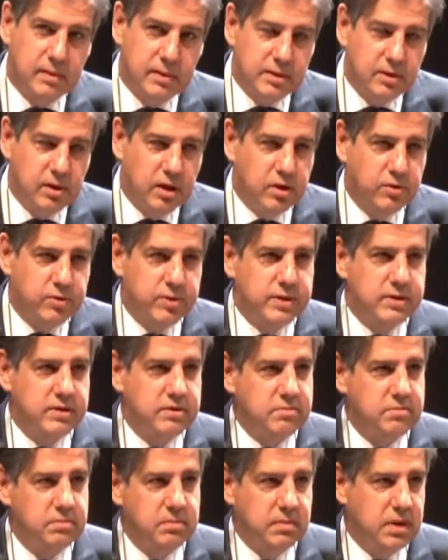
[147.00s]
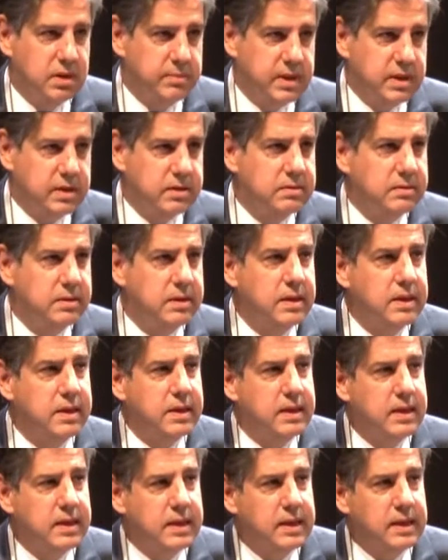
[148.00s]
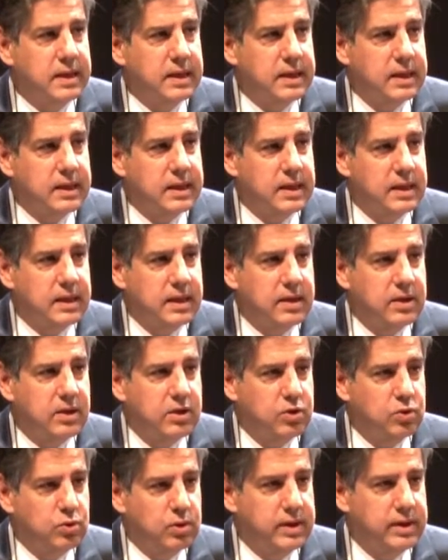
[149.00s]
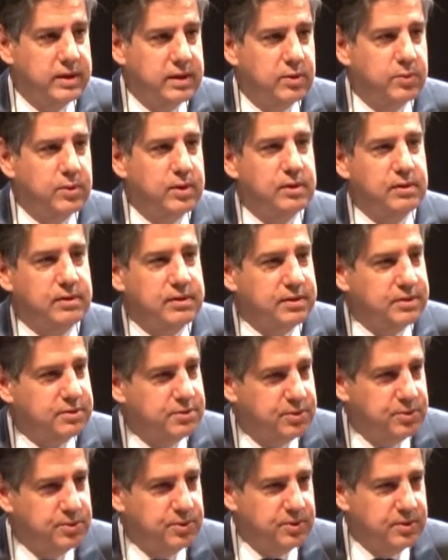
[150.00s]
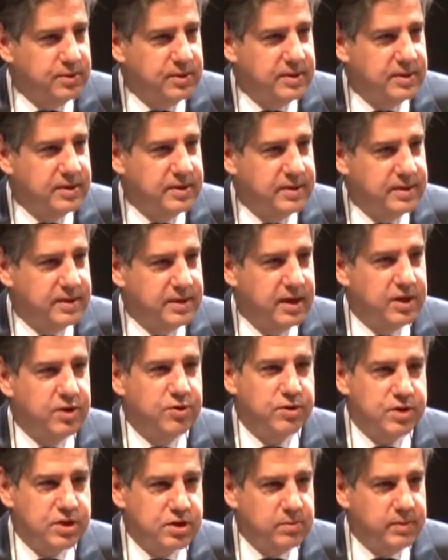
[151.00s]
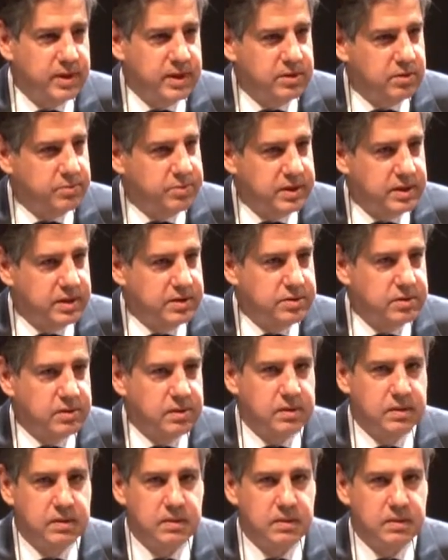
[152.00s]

not a criticism, maybe it is, you lead the world to underestimate your potential.